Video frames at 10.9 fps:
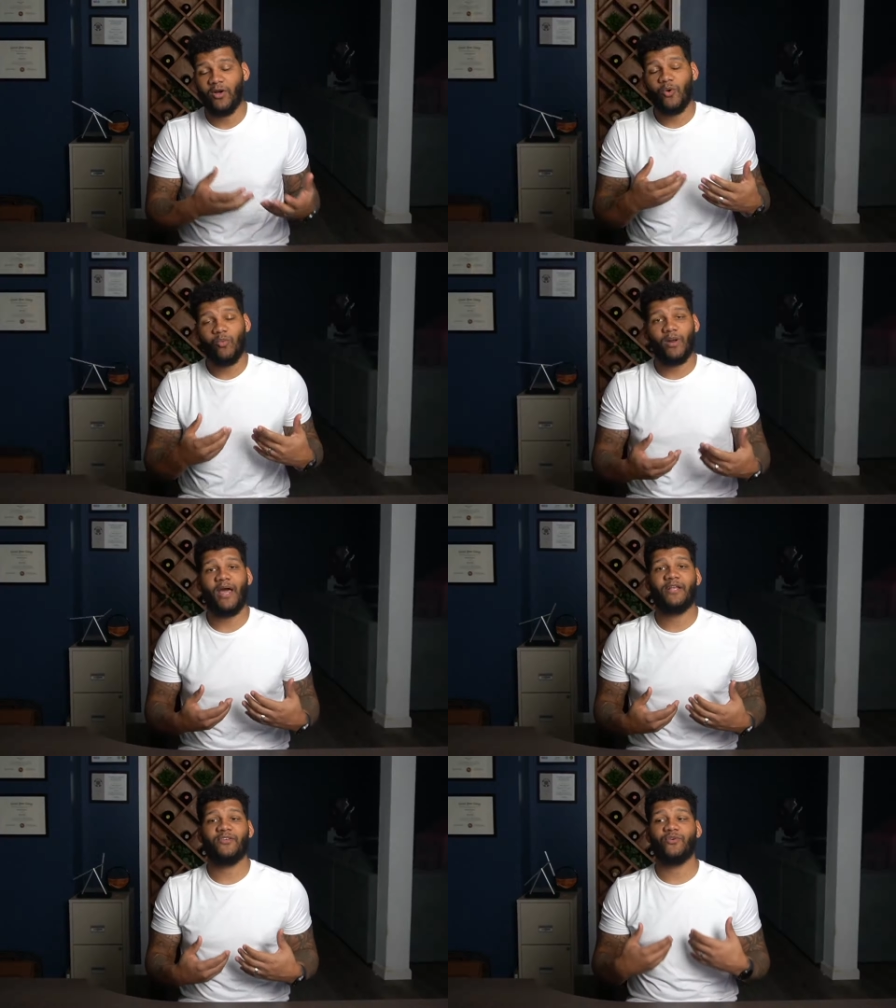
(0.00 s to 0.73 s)
What
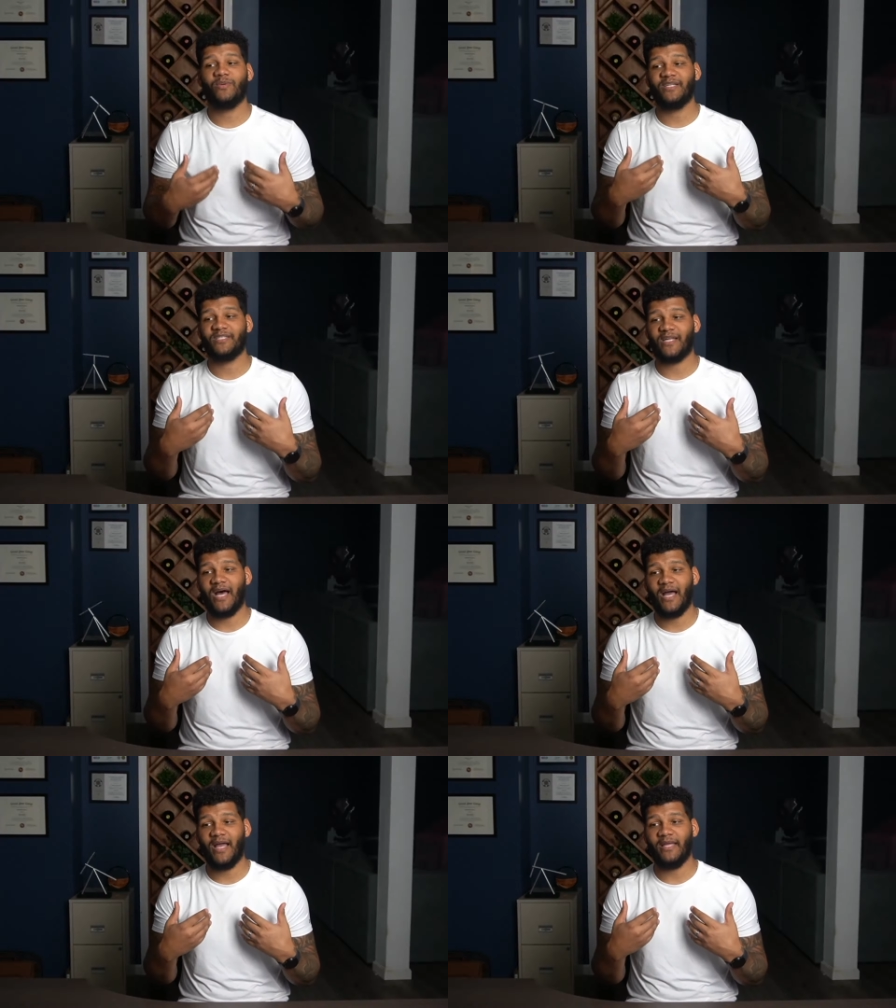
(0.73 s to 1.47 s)
I do is
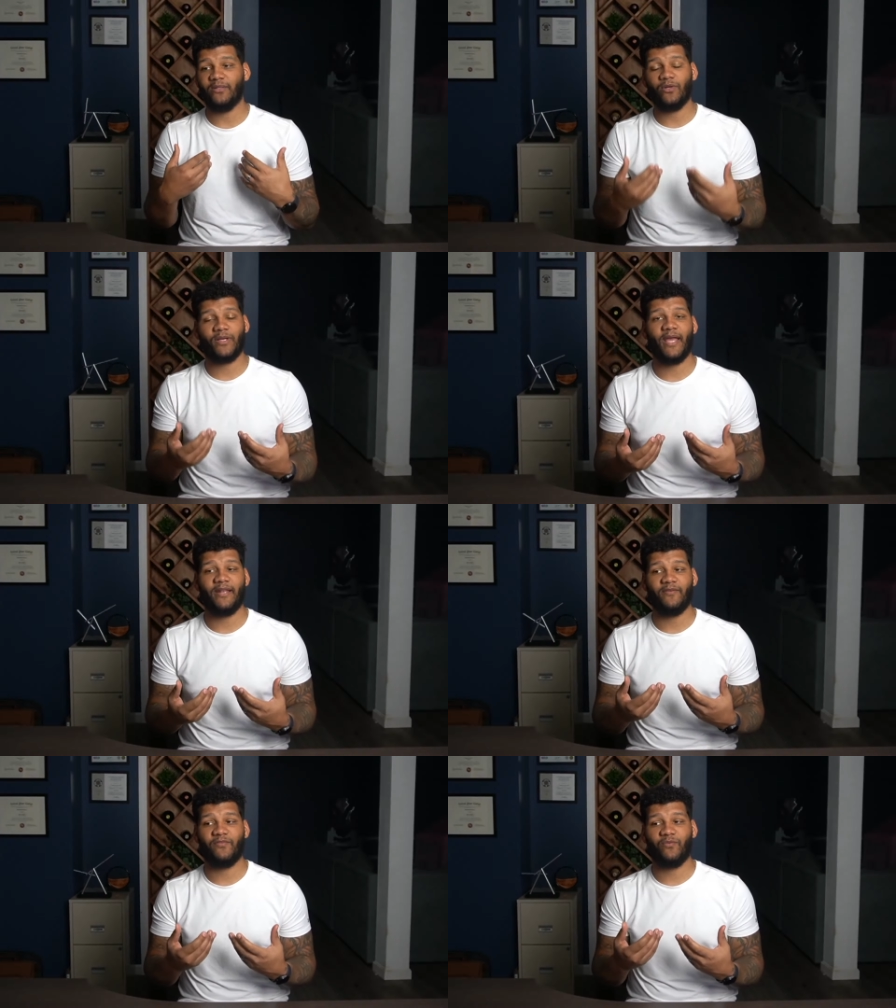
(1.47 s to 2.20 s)
I look at
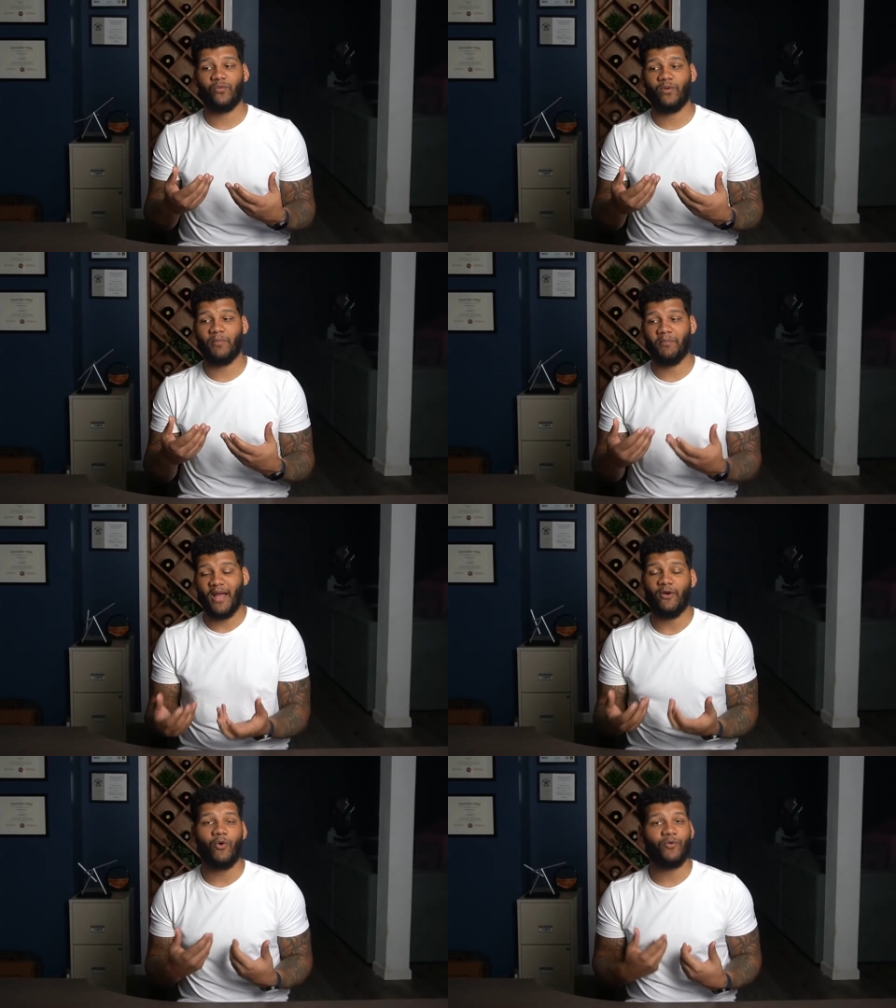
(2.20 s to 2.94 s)
it for
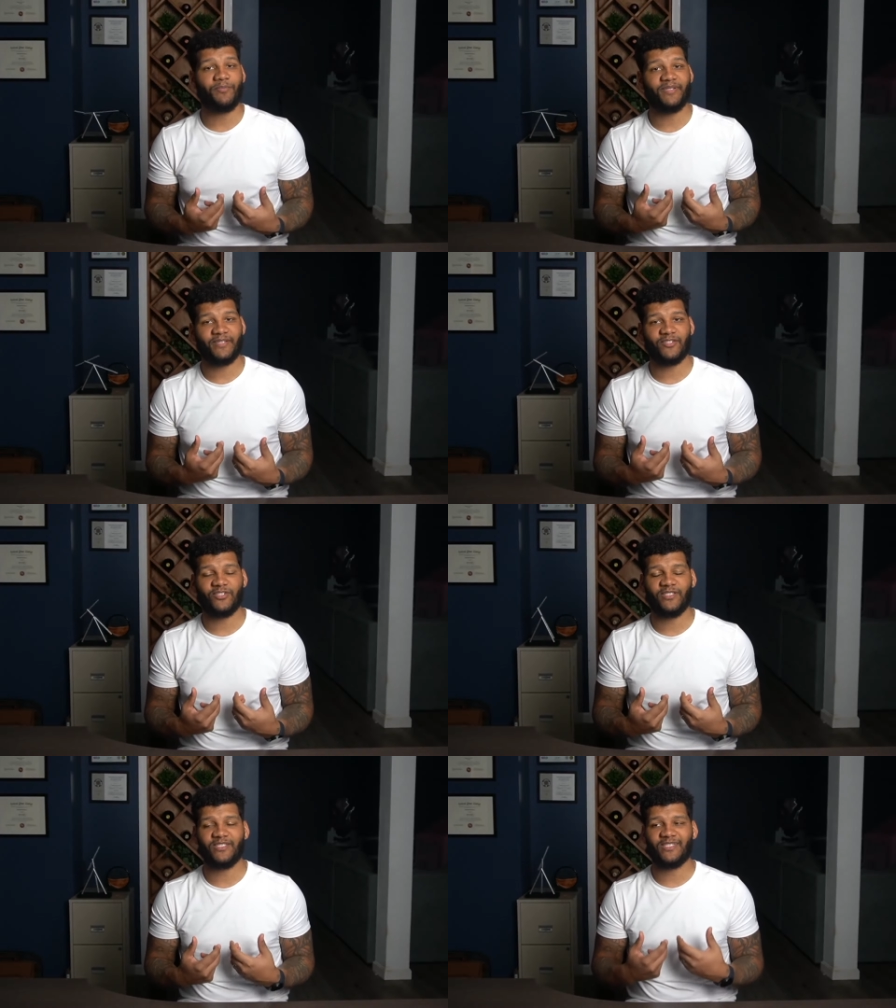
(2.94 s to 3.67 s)
my own
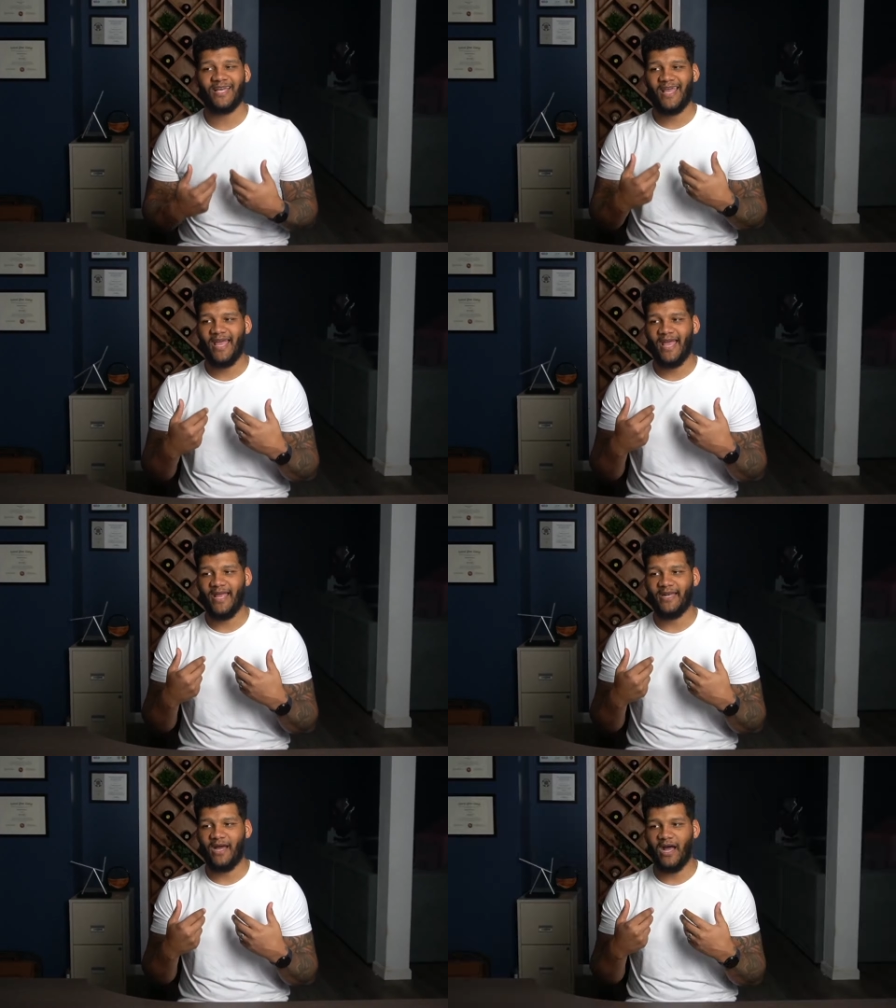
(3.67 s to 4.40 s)
positions
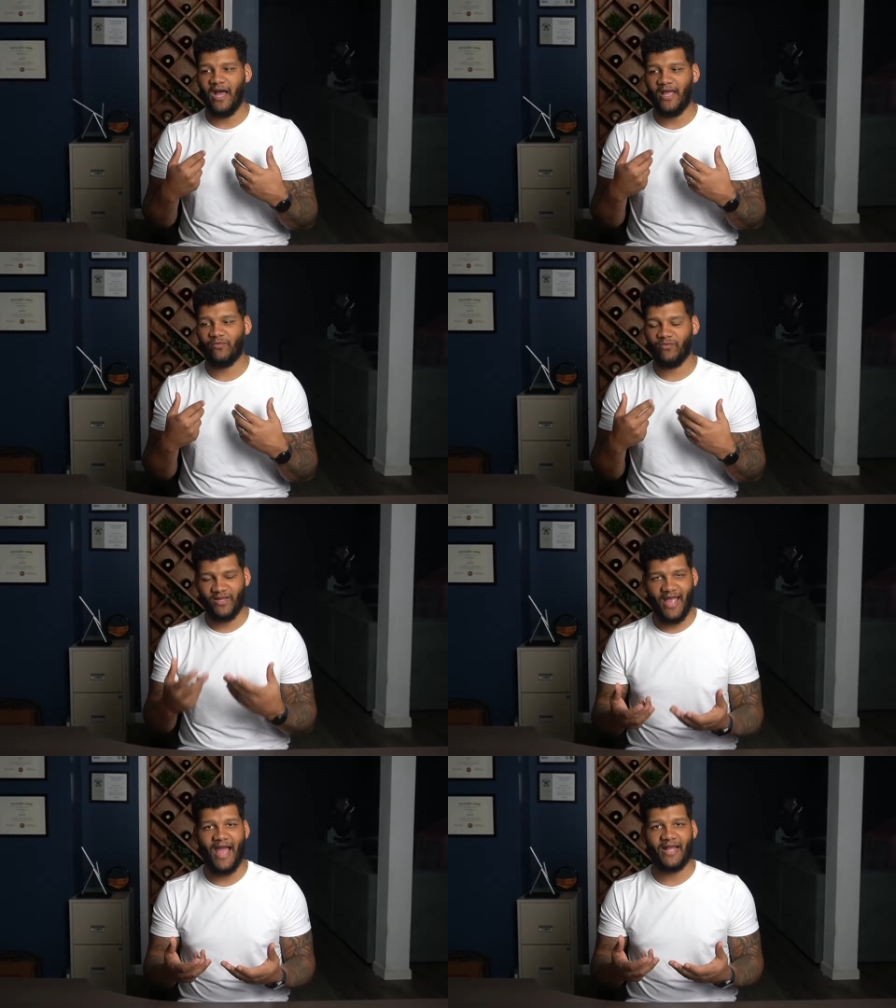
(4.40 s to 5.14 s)
and I
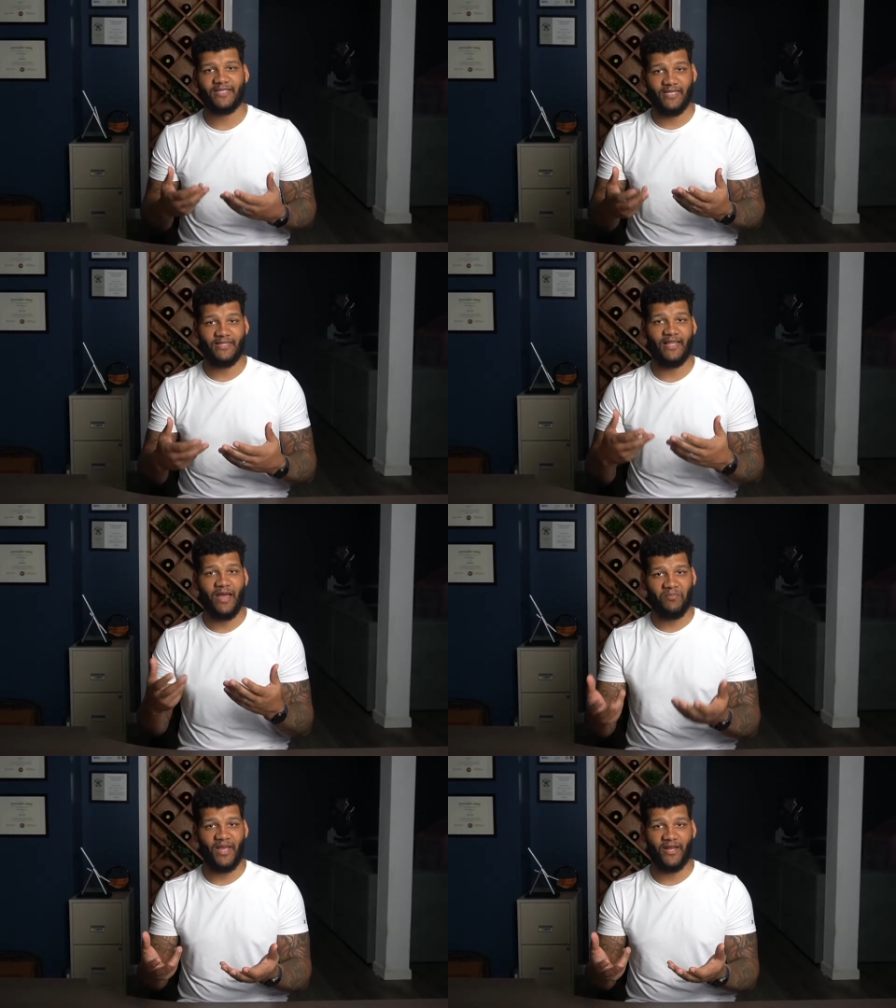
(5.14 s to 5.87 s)
react in
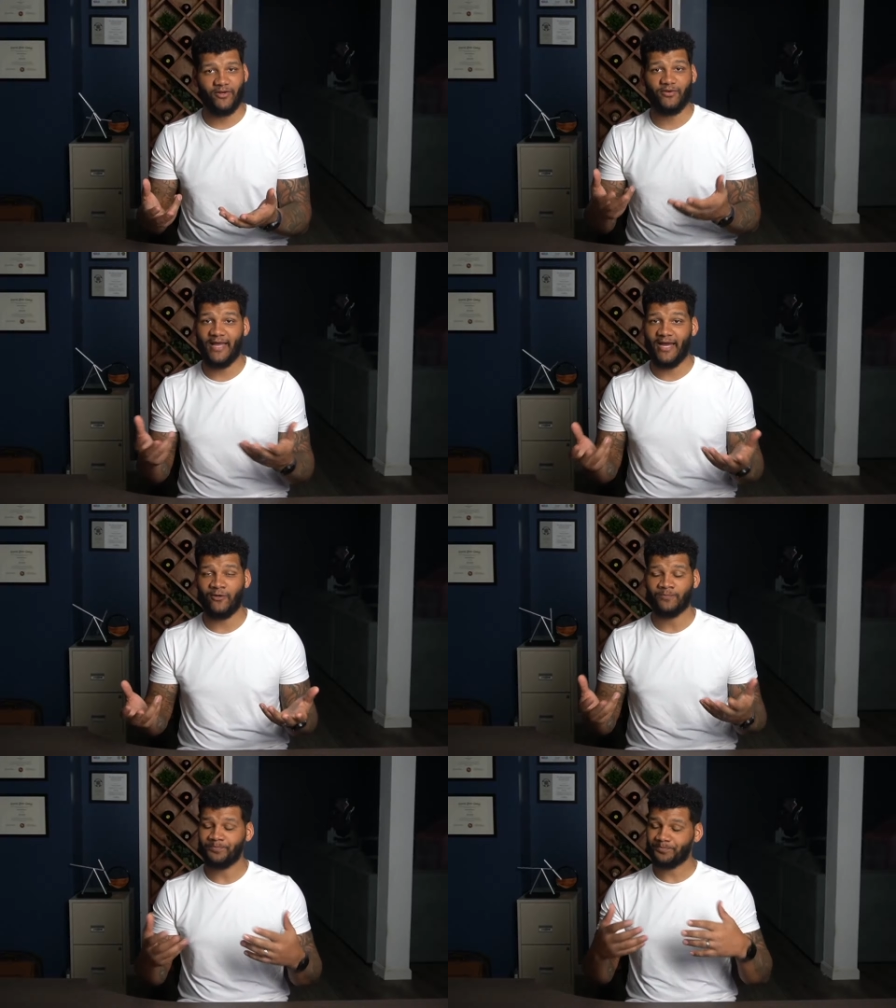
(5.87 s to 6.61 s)
that manner.
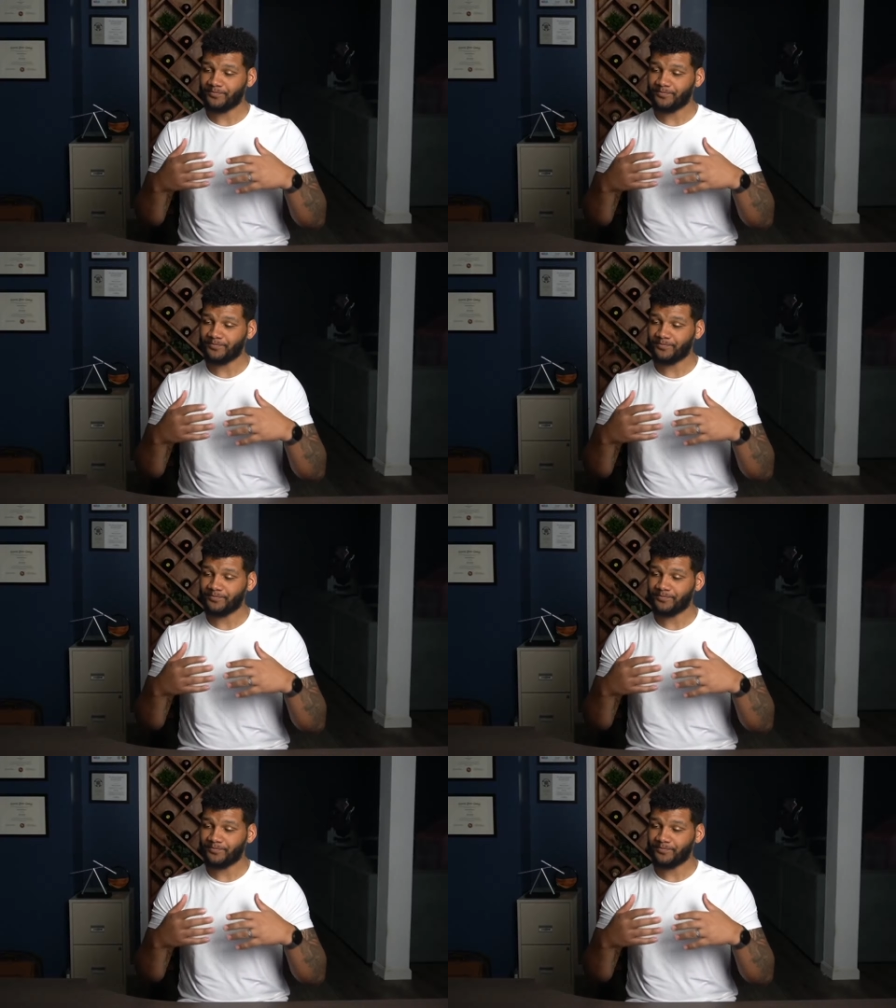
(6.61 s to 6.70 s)
Now,